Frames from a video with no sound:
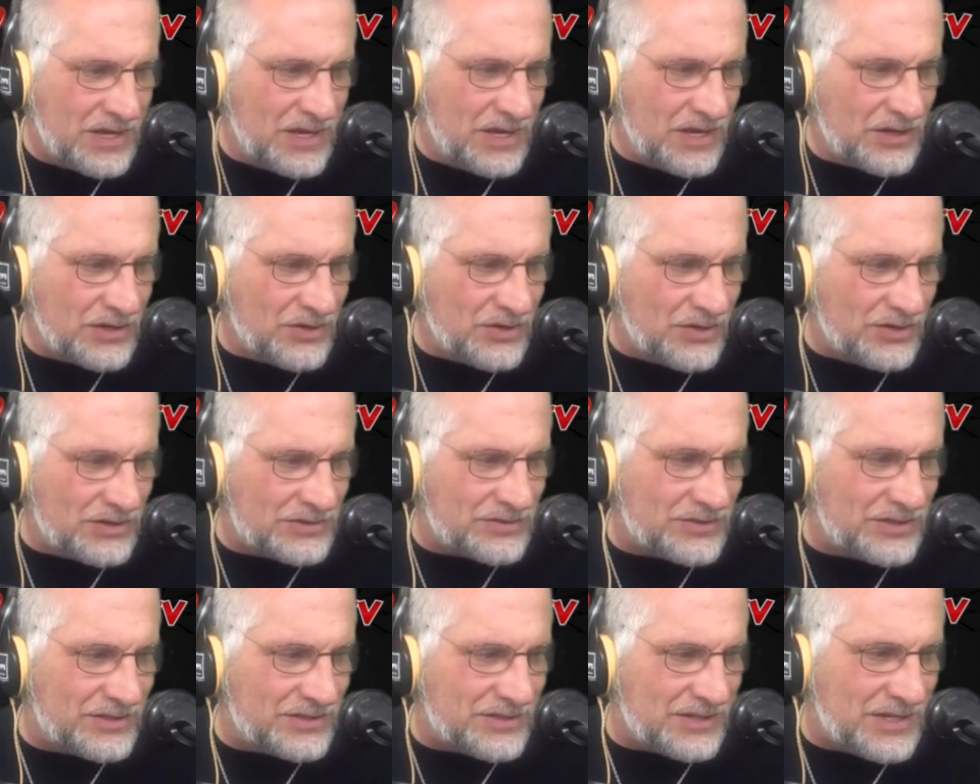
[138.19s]
Cause it's
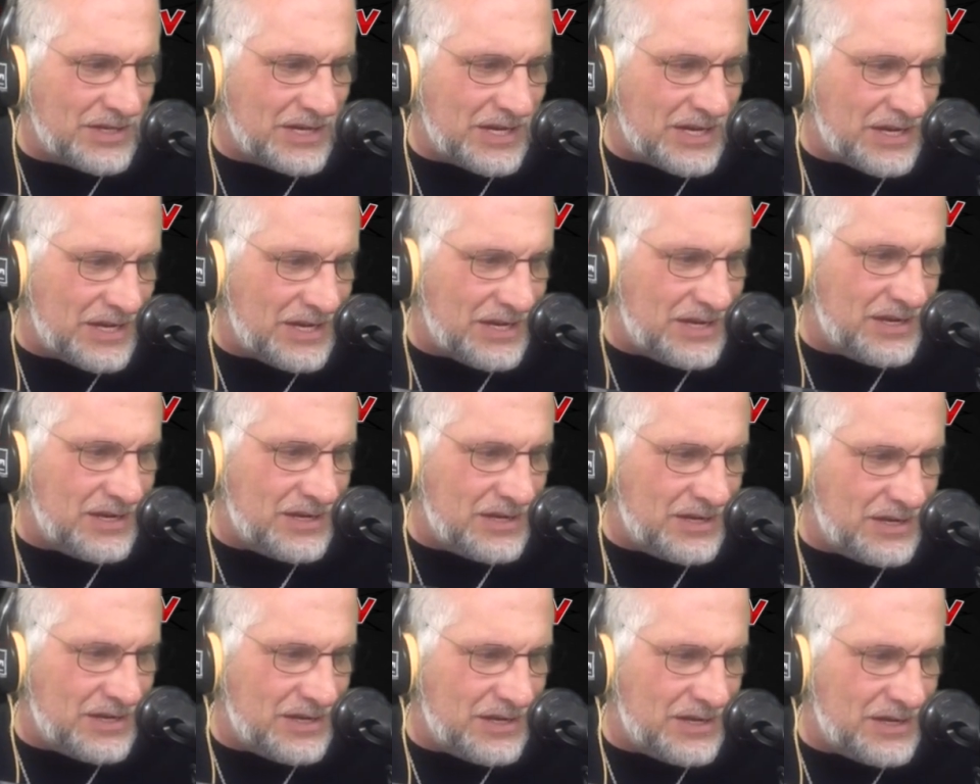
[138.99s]
a
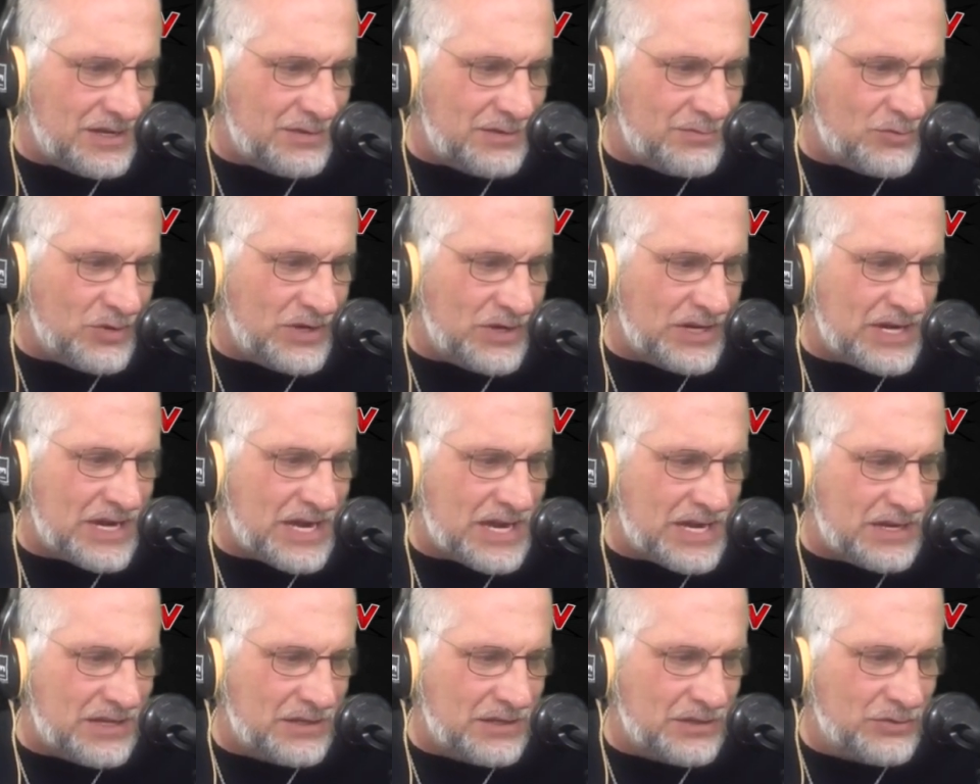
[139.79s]
game we gotta
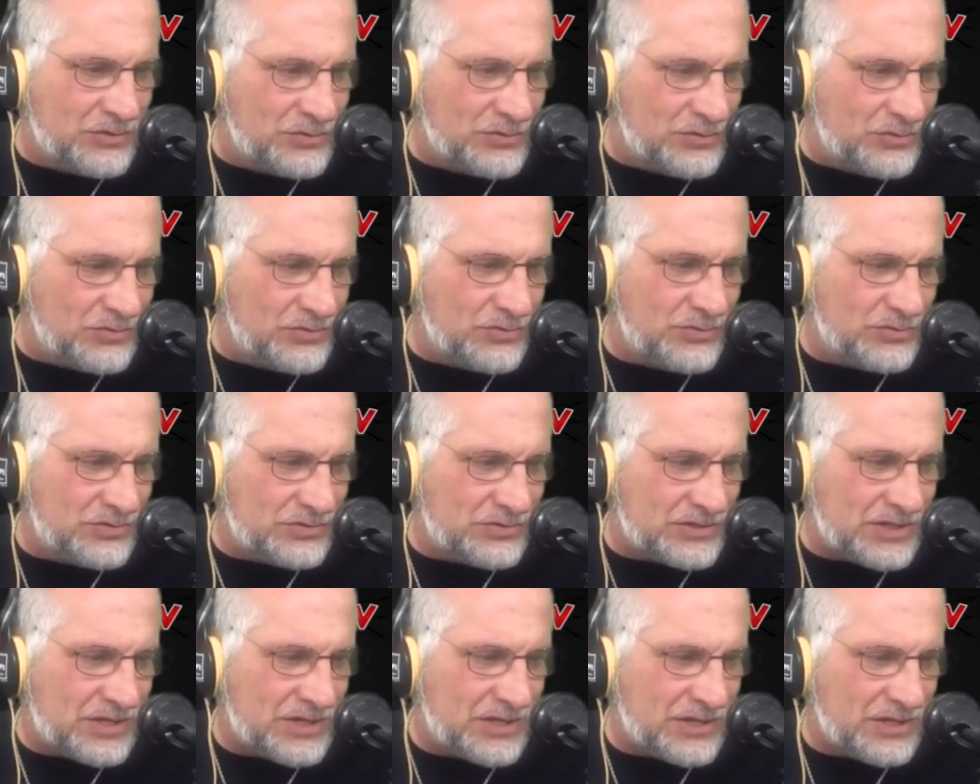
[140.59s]

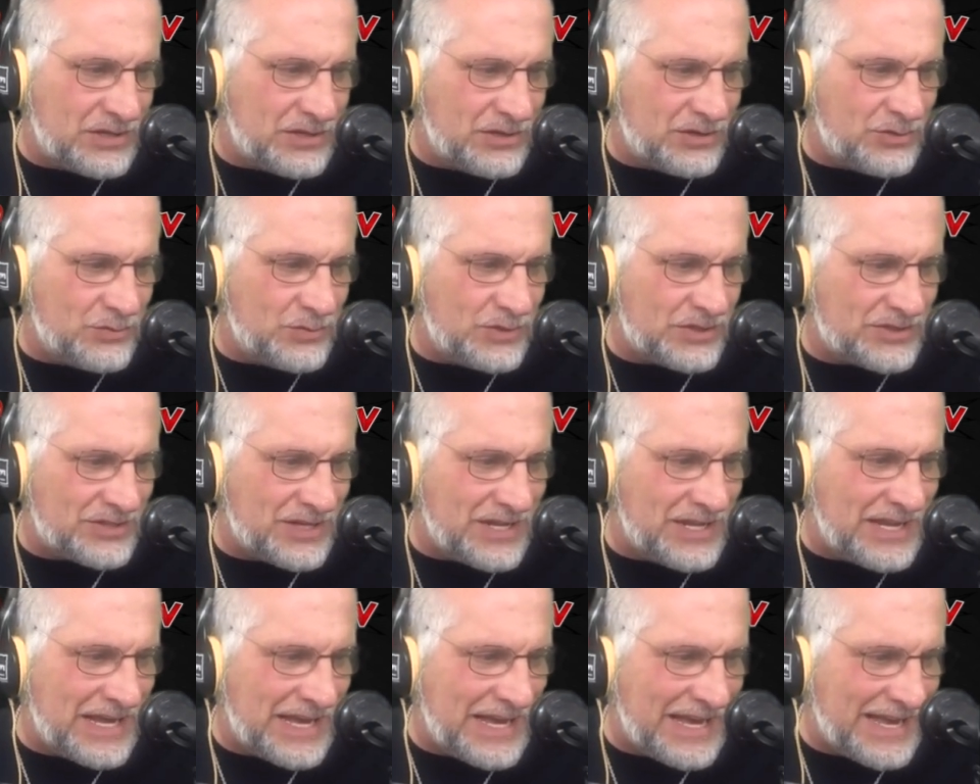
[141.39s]
lose, though it's a
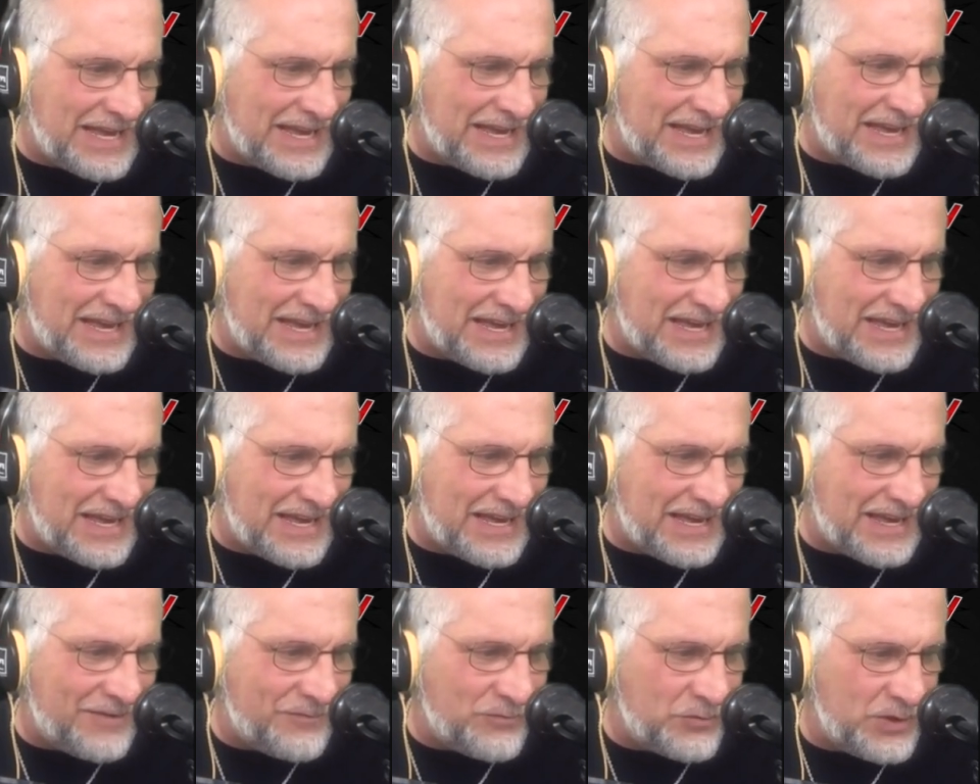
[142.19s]

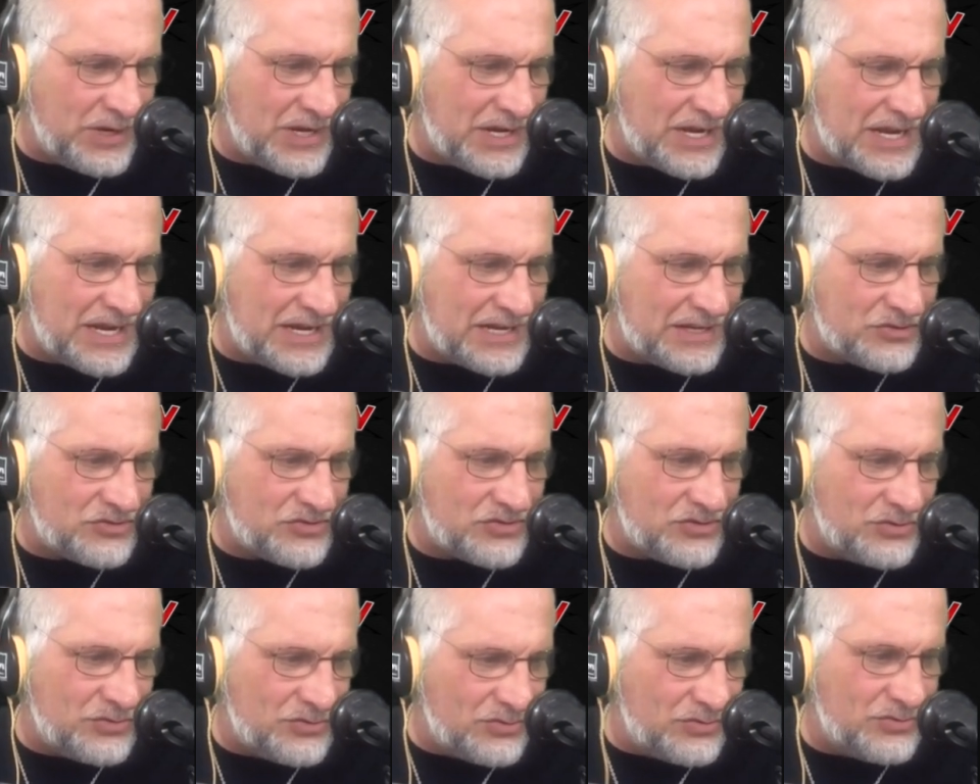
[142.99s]
life we gotta
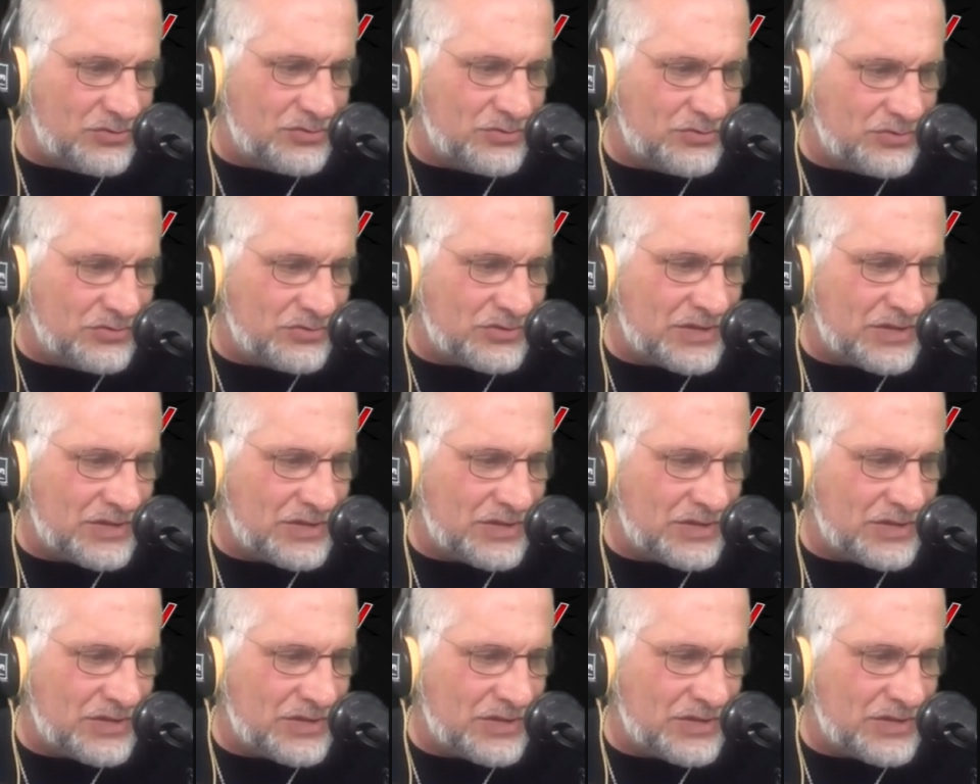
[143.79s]
choose.